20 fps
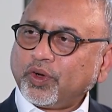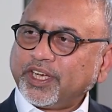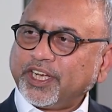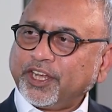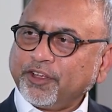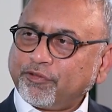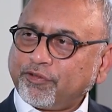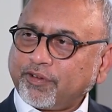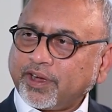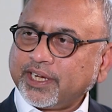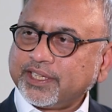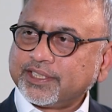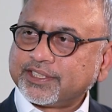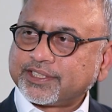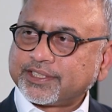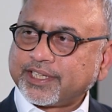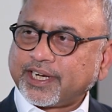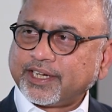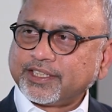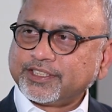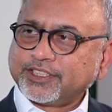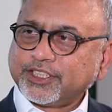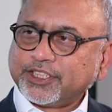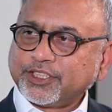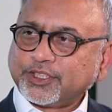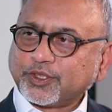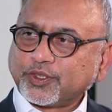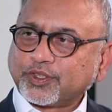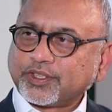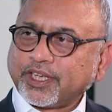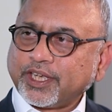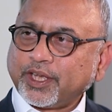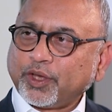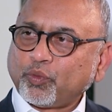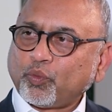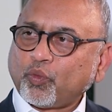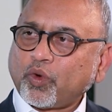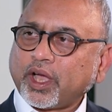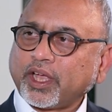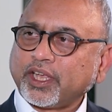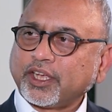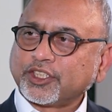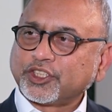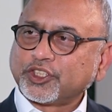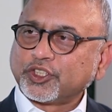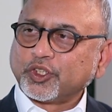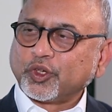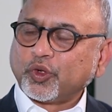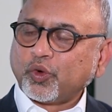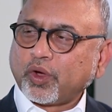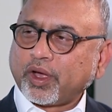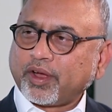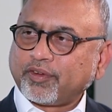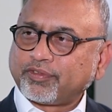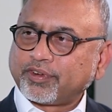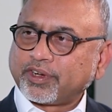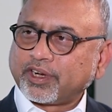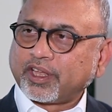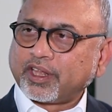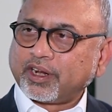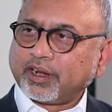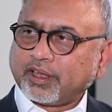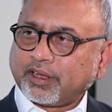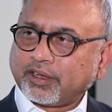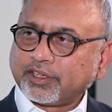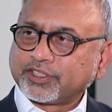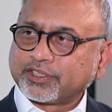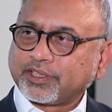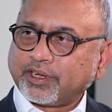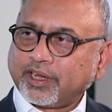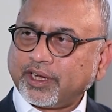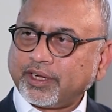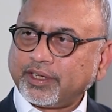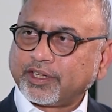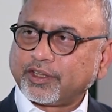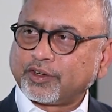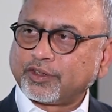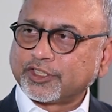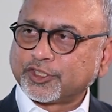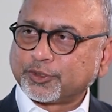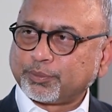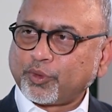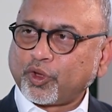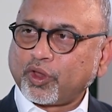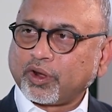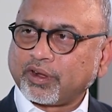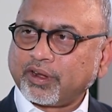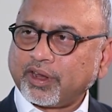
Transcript: defined strategy to say why I should go after a large client or a small